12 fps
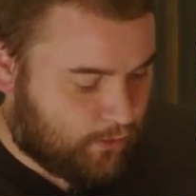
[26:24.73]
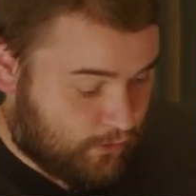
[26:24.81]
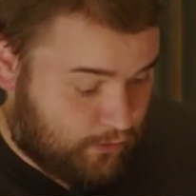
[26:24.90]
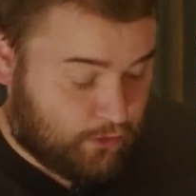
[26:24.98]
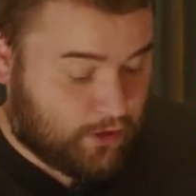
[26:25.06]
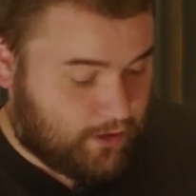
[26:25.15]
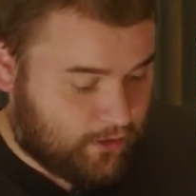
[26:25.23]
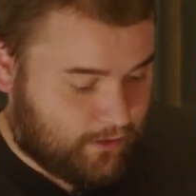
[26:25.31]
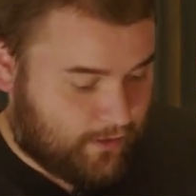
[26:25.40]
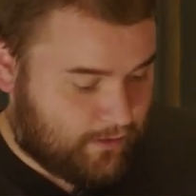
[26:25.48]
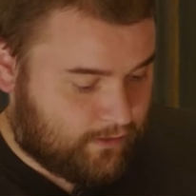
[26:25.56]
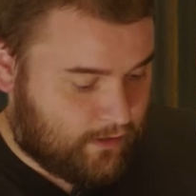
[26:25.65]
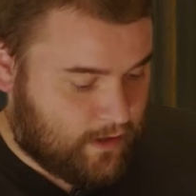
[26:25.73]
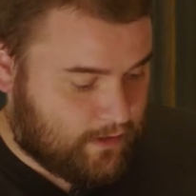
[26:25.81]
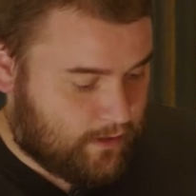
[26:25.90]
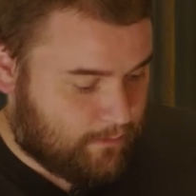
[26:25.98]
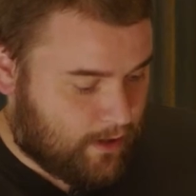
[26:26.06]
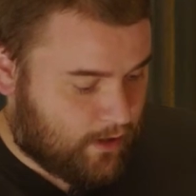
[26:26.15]
you're going to do this, and
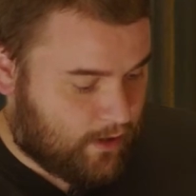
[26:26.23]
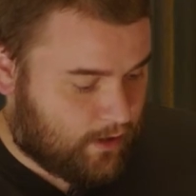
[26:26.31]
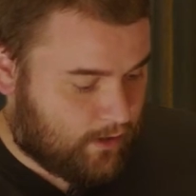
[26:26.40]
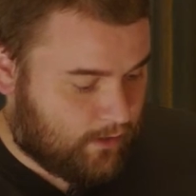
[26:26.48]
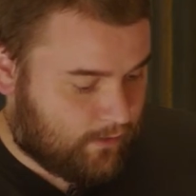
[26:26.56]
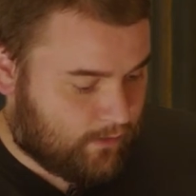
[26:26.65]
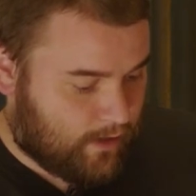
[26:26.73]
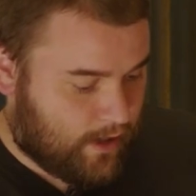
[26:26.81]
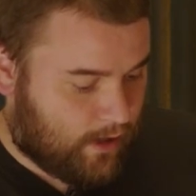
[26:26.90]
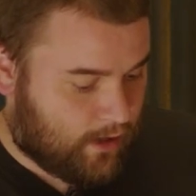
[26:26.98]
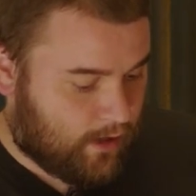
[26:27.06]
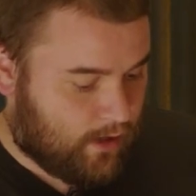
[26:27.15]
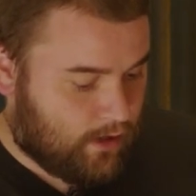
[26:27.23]
then Merrick is like,